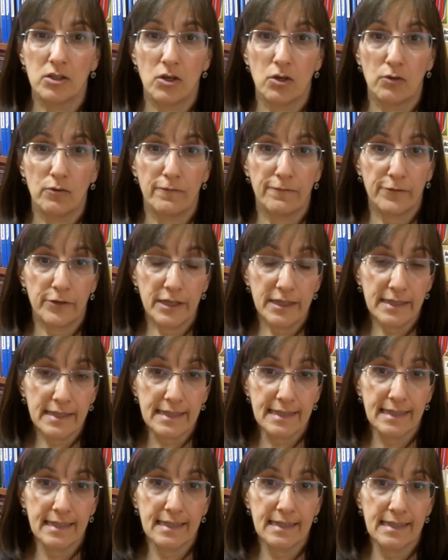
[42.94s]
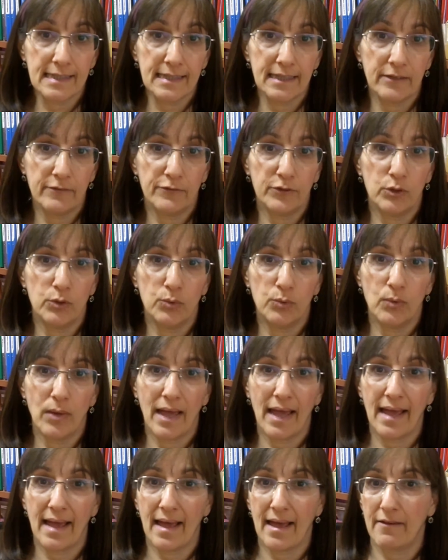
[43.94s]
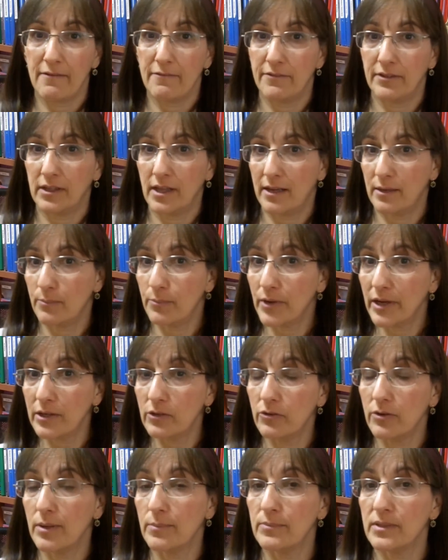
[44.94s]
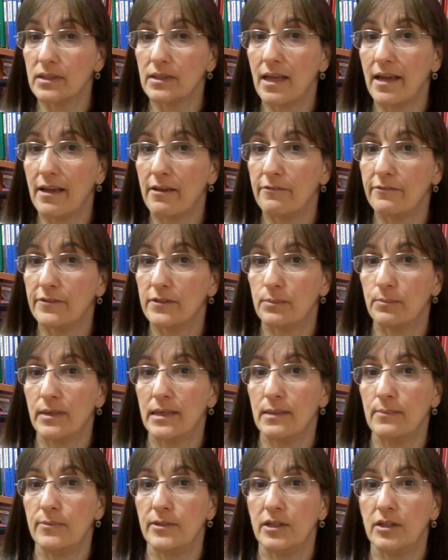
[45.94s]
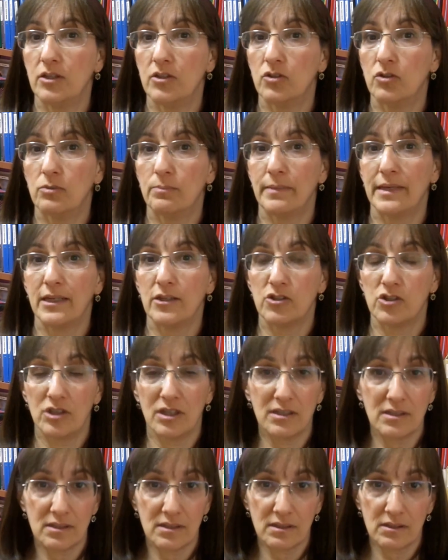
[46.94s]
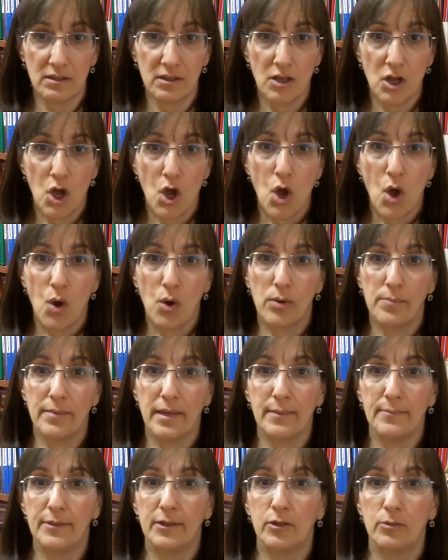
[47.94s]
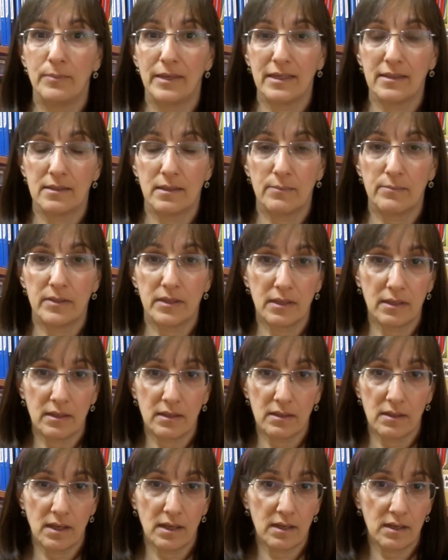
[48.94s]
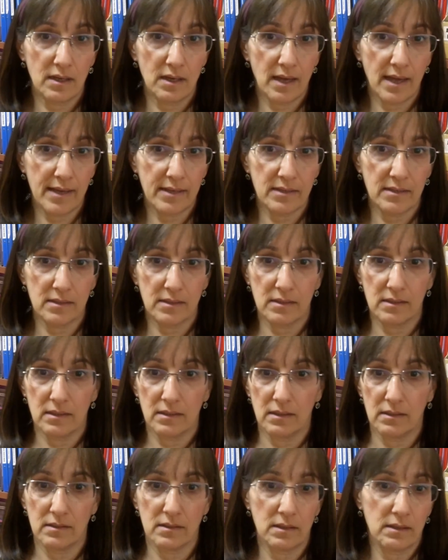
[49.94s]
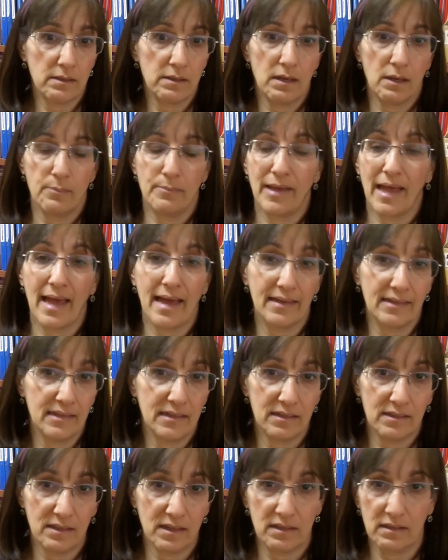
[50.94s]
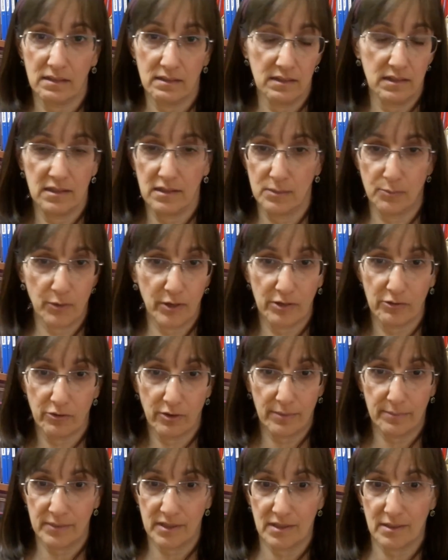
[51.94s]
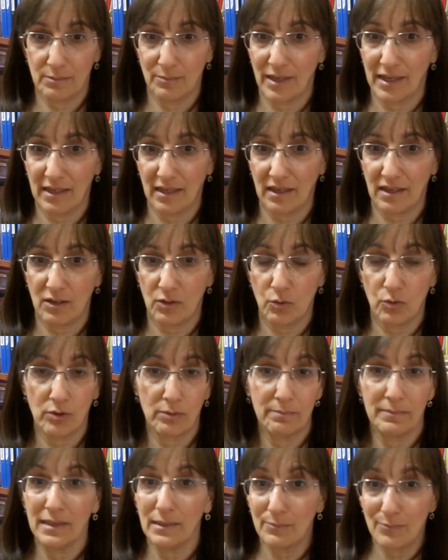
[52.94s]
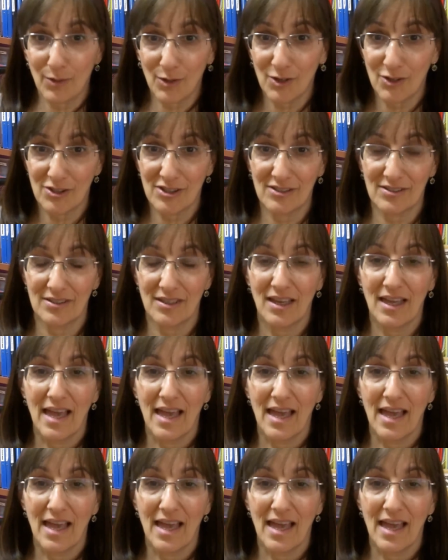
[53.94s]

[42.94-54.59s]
So for instance, if you have a lot of breadcrumbs left, maybe you'll make schnitzel. Or maybe you'll make something that's a patty that needs breadcrumbs to make it, or meatballs.